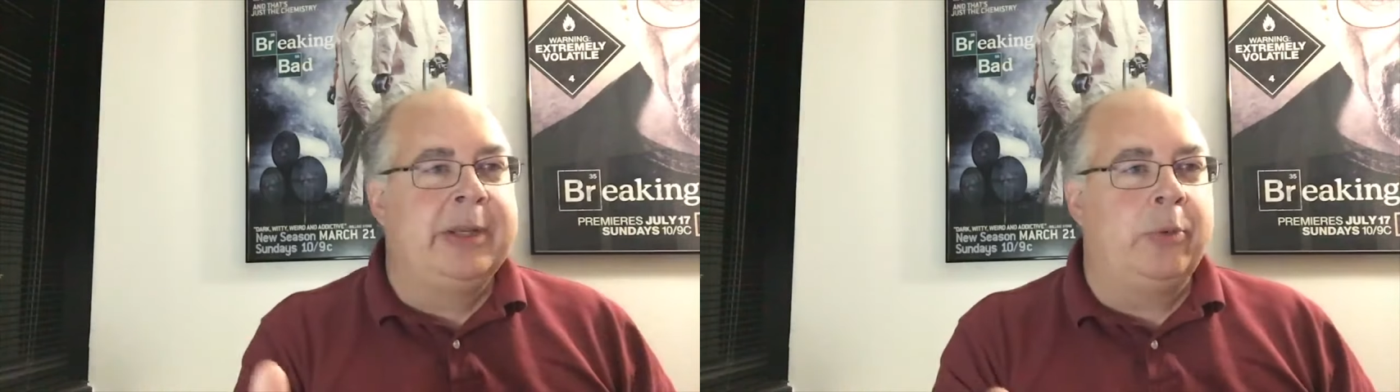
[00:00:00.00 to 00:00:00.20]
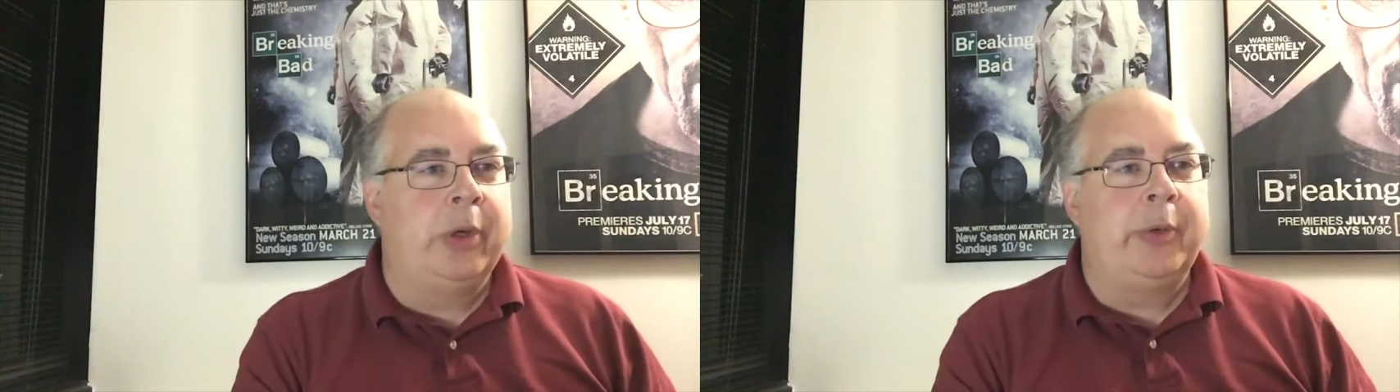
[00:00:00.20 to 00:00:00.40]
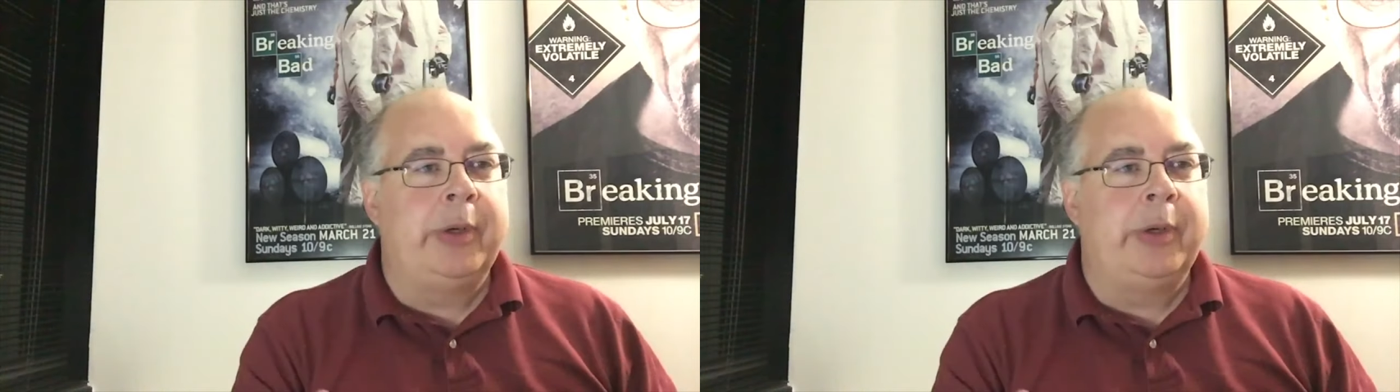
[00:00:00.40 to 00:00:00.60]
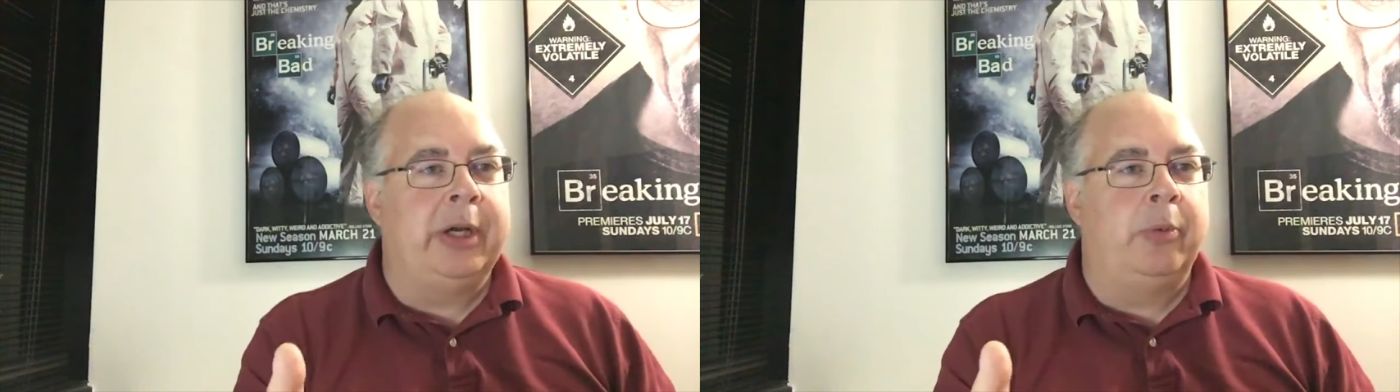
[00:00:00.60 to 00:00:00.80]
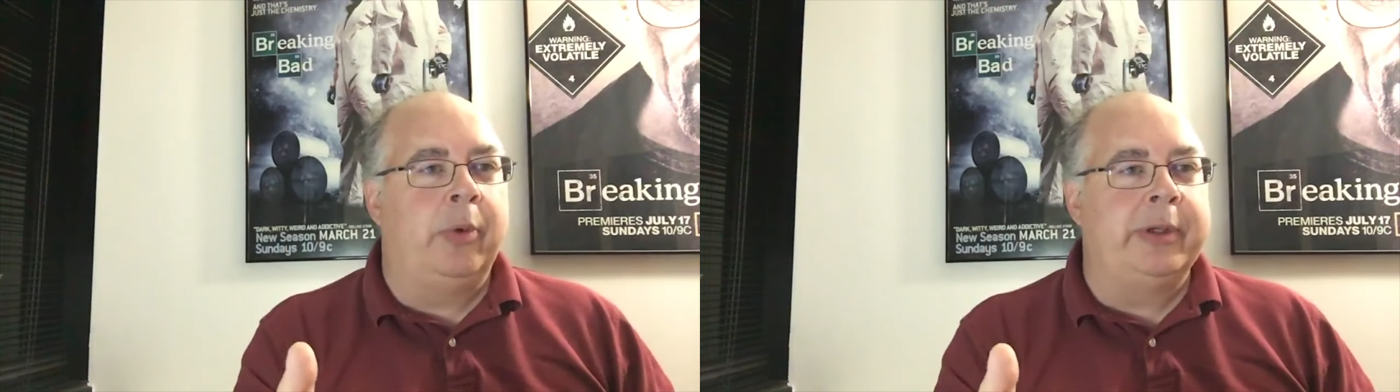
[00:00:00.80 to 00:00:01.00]
what do we, you
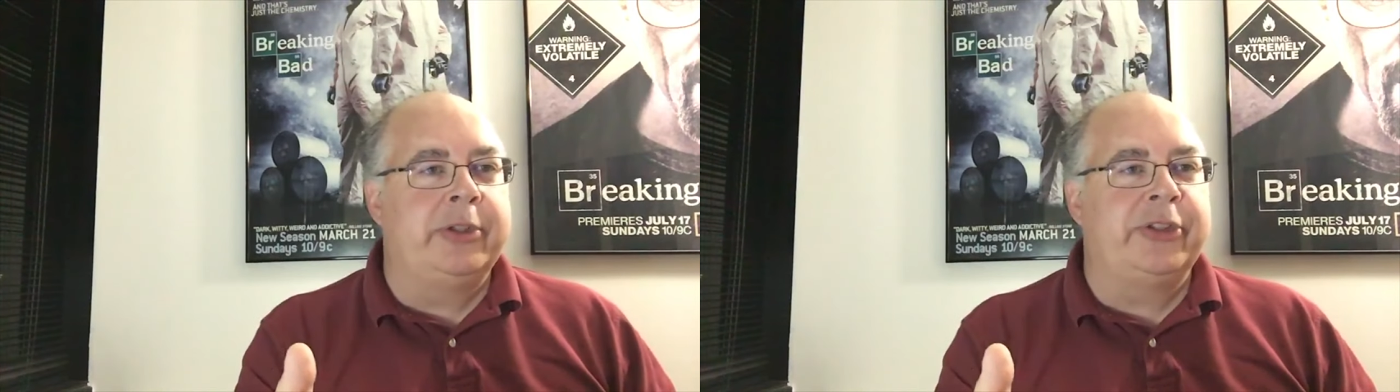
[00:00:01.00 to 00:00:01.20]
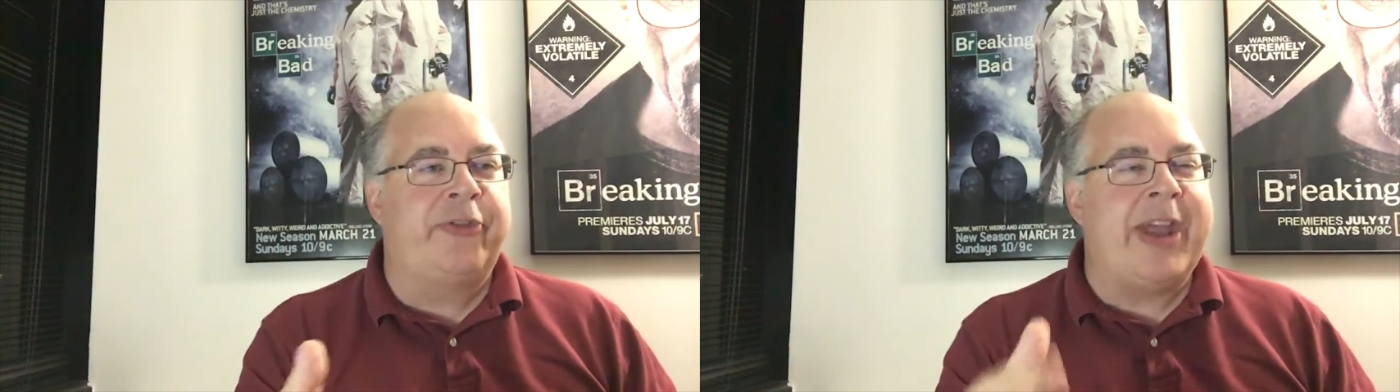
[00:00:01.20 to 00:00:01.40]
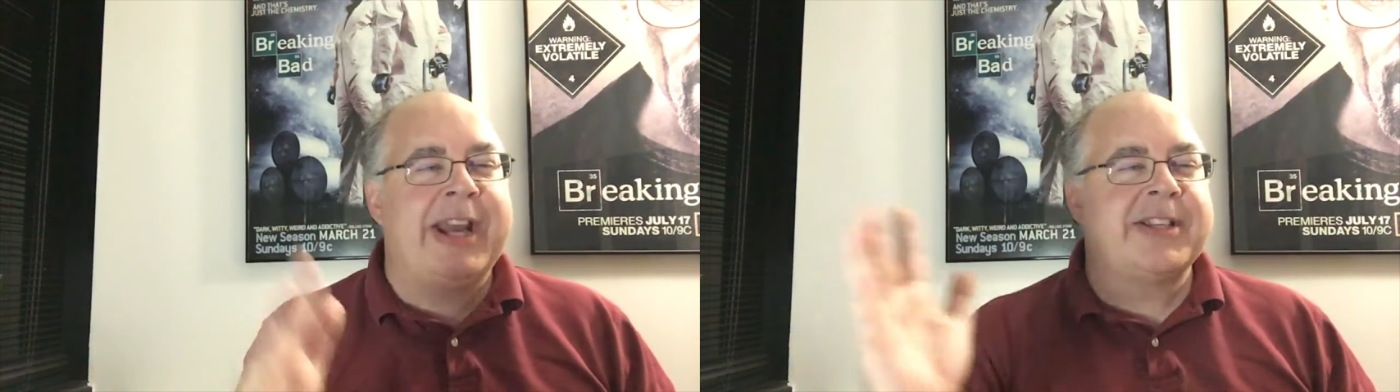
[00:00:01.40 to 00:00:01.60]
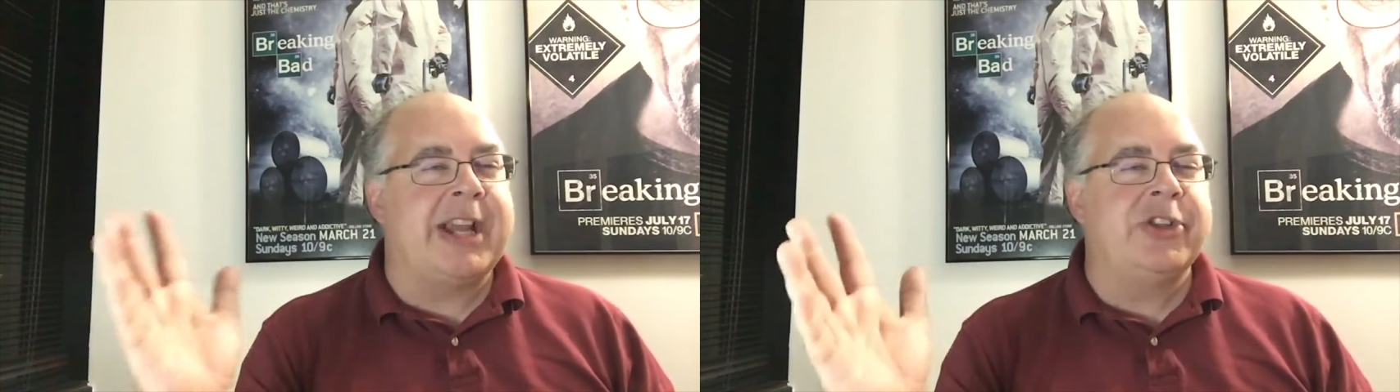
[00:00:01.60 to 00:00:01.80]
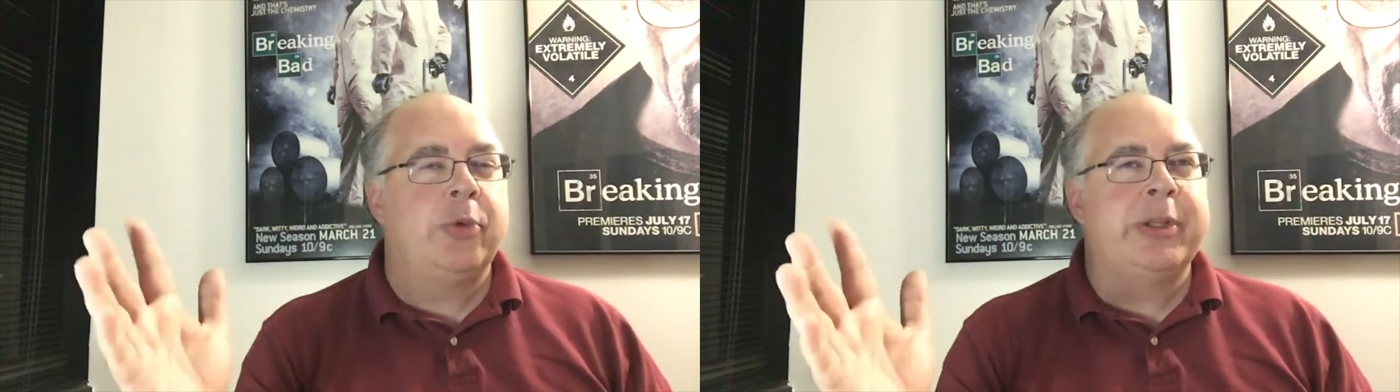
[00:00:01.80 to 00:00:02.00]
know, what just fantasizing?